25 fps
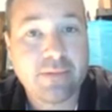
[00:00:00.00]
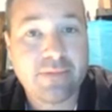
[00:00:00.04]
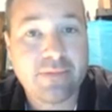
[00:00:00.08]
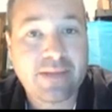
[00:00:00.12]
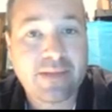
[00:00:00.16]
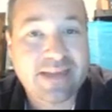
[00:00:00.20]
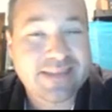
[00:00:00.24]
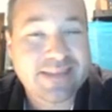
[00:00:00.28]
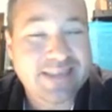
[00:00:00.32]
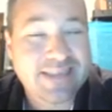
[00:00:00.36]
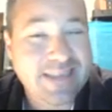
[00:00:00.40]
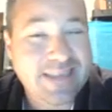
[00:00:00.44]

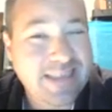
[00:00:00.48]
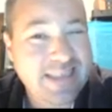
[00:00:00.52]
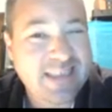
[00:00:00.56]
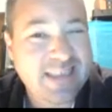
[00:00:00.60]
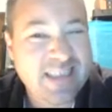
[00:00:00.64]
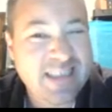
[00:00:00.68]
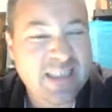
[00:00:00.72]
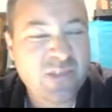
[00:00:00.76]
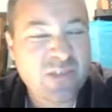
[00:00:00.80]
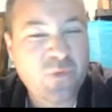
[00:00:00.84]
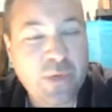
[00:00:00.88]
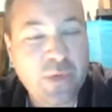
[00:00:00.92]
That's the
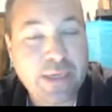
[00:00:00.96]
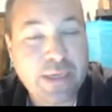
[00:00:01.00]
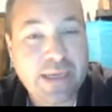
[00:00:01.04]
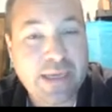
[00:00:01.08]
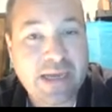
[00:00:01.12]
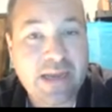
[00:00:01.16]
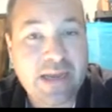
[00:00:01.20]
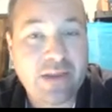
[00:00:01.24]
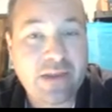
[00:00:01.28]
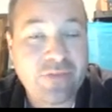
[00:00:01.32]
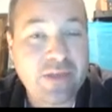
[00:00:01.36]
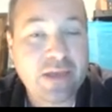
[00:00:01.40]
easiest way to
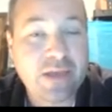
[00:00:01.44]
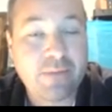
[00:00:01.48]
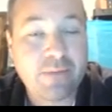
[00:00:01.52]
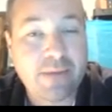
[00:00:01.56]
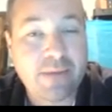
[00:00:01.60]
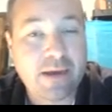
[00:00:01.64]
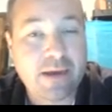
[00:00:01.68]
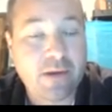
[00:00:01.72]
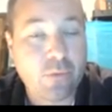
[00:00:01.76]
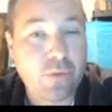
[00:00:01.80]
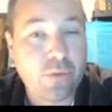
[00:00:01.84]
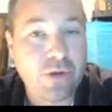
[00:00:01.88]
kind of think
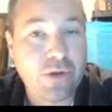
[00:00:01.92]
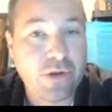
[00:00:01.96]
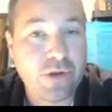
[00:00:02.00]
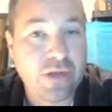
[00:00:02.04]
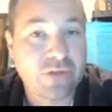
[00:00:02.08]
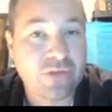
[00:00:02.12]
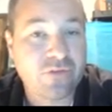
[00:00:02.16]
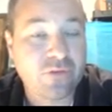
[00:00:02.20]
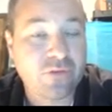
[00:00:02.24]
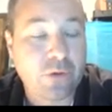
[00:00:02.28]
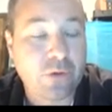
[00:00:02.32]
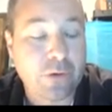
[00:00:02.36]
about it when you
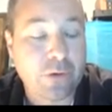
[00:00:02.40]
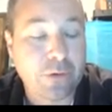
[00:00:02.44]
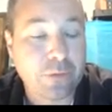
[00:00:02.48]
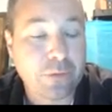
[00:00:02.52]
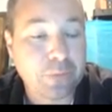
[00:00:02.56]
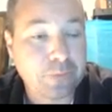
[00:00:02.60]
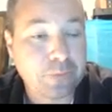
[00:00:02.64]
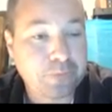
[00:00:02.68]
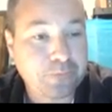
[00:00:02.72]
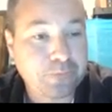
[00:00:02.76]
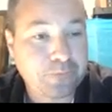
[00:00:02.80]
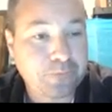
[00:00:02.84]
get started.
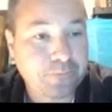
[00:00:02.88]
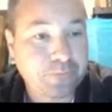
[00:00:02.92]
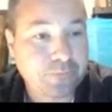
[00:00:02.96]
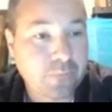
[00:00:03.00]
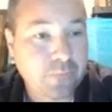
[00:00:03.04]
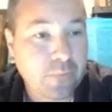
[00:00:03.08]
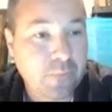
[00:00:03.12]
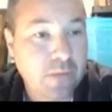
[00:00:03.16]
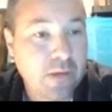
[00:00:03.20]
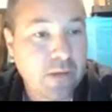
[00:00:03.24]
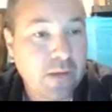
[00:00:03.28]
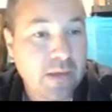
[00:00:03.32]

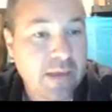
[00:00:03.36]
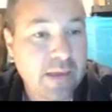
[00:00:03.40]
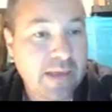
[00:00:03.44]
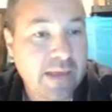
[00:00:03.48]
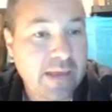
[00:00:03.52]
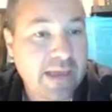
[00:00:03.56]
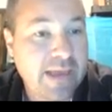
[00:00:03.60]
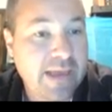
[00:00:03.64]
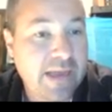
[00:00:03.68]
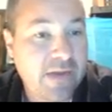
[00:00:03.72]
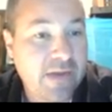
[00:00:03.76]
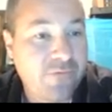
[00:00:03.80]

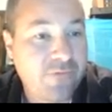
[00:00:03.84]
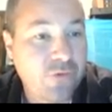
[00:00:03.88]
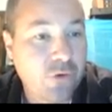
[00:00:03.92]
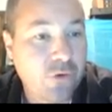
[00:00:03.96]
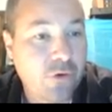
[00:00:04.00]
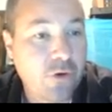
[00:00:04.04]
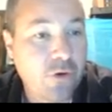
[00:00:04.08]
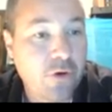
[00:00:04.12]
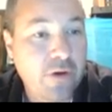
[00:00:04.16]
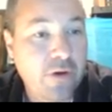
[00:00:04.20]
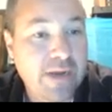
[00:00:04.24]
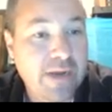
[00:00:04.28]
And if your
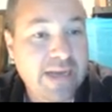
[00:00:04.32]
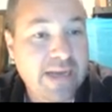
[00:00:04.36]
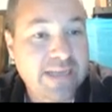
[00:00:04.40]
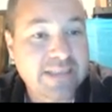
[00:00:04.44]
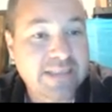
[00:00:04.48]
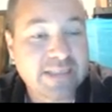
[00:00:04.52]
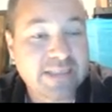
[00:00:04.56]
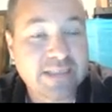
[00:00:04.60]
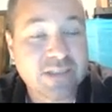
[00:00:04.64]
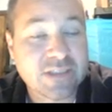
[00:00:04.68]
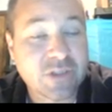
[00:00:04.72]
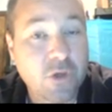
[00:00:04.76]
current
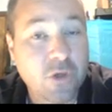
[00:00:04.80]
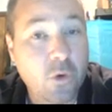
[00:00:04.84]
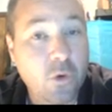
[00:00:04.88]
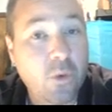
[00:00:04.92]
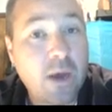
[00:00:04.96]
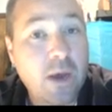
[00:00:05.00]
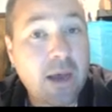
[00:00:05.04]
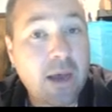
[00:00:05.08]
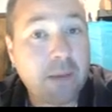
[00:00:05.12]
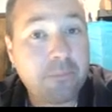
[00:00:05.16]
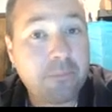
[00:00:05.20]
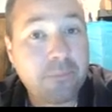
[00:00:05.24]
assets go
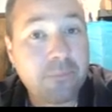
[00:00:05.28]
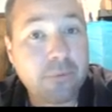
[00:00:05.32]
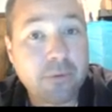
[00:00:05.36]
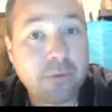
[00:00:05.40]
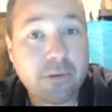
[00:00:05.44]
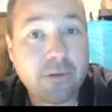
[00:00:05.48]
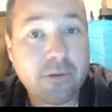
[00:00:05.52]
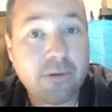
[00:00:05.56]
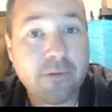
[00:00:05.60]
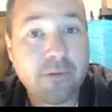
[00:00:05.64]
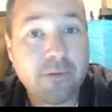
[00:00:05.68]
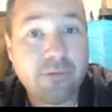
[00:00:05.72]
up,
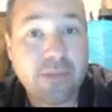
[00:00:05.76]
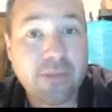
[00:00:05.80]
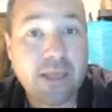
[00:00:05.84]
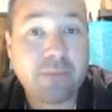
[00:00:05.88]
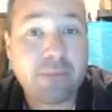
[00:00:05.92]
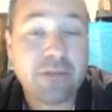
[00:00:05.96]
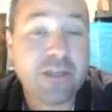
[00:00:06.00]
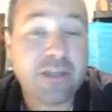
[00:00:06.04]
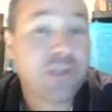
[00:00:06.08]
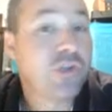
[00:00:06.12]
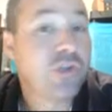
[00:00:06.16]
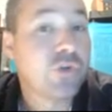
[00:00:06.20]
that
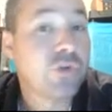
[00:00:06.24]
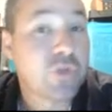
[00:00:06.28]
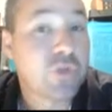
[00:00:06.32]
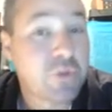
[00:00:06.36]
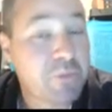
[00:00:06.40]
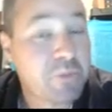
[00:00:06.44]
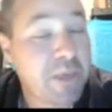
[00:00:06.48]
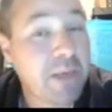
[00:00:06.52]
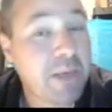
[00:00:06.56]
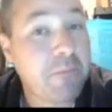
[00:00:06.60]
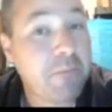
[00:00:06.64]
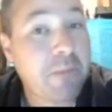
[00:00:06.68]
means you
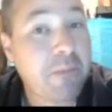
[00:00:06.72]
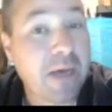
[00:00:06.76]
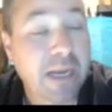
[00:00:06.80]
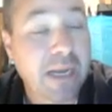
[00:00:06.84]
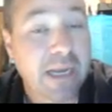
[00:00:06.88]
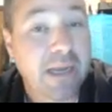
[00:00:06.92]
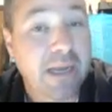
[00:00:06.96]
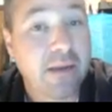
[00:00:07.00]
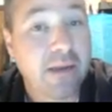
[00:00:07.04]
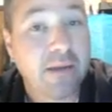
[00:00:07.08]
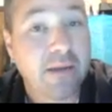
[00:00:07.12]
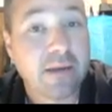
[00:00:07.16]
spent
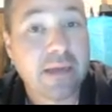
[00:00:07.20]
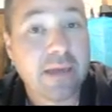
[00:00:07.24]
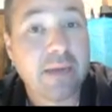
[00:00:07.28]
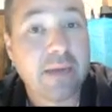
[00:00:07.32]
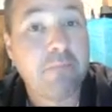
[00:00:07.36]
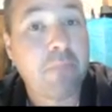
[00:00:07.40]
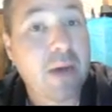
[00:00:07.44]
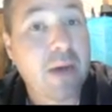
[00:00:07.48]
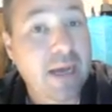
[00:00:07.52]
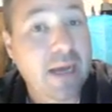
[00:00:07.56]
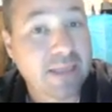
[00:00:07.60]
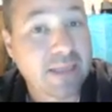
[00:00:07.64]
money
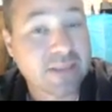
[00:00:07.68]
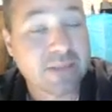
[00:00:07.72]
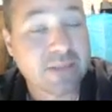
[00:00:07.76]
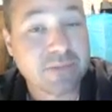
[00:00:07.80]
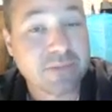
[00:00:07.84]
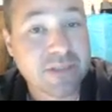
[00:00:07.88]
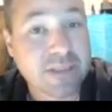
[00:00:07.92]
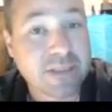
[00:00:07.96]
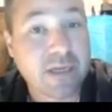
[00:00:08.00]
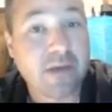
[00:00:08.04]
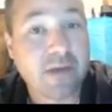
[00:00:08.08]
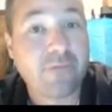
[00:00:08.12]
and bought some
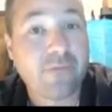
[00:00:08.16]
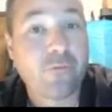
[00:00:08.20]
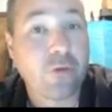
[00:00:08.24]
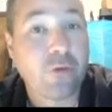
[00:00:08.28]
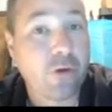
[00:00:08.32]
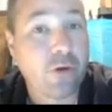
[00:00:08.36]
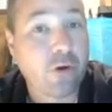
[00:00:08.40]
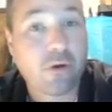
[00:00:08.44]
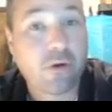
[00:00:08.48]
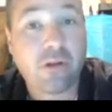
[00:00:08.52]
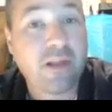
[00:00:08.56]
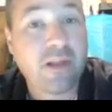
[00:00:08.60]
stuff or
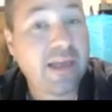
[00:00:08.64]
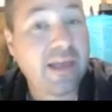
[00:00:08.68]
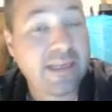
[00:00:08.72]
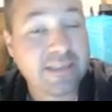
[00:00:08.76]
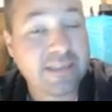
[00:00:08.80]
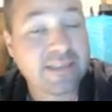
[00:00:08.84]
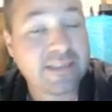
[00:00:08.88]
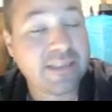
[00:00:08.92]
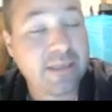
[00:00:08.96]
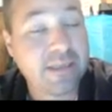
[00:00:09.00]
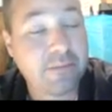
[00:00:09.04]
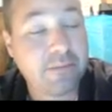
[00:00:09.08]
your
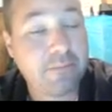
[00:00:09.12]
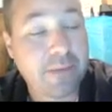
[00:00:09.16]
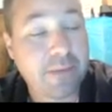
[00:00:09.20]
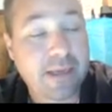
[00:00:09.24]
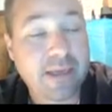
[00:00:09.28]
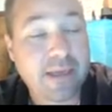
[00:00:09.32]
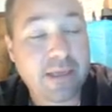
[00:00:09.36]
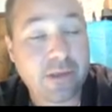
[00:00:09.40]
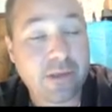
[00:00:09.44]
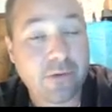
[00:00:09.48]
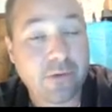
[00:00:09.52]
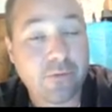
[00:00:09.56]
clients didn't
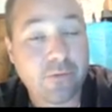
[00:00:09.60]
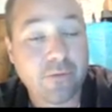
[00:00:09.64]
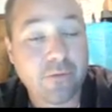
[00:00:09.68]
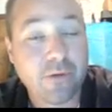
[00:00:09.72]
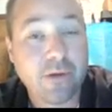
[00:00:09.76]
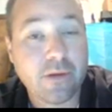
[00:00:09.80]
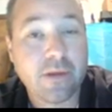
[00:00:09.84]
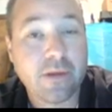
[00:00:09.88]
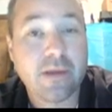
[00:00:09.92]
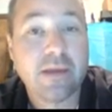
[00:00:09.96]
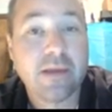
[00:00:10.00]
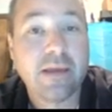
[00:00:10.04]
pay you,
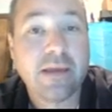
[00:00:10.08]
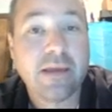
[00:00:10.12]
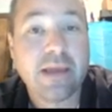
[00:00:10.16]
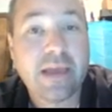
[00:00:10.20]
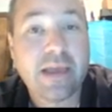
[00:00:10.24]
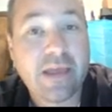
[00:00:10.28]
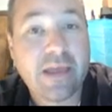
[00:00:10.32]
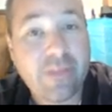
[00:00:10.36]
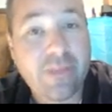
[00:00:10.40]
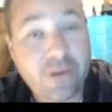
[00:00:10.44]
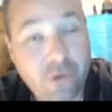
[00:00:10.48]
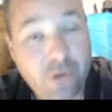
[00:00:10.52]

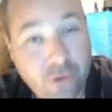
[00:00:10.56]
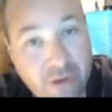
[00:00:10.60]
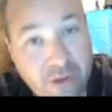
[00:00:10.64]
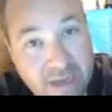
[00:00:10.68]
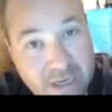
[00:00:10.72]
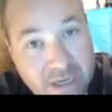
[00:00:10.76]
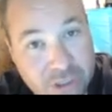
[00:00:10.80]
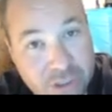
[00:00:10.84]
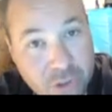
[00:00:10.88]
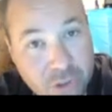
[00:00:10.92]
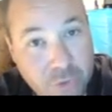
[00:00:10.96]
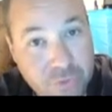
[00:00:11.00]
and then your
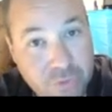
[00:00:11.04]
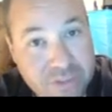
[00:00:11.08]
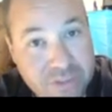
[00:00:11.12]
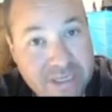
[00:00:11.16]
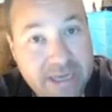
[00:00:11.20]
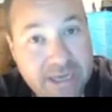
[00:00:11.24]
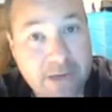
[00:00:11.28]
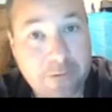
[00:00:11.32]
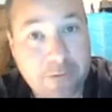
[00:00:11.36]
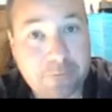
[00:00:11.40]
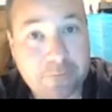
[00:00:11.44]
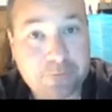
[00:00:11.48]
cash goes
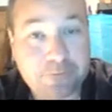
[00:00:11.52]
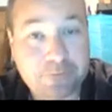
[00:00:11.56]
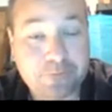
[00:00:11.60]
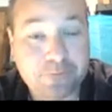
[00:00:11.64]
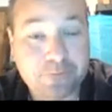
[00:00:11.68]
down.